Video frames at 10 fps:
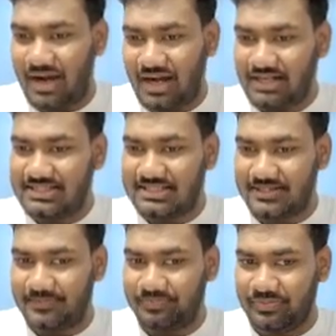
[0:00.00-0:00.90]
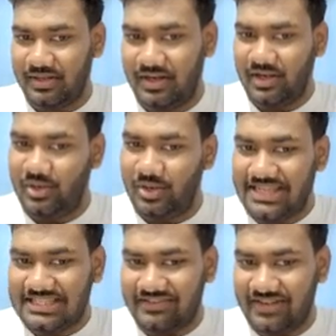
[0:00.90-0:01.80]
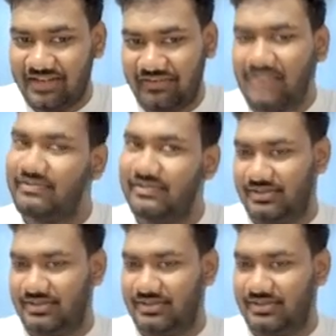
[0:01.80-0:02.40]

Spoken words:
marks to get 75.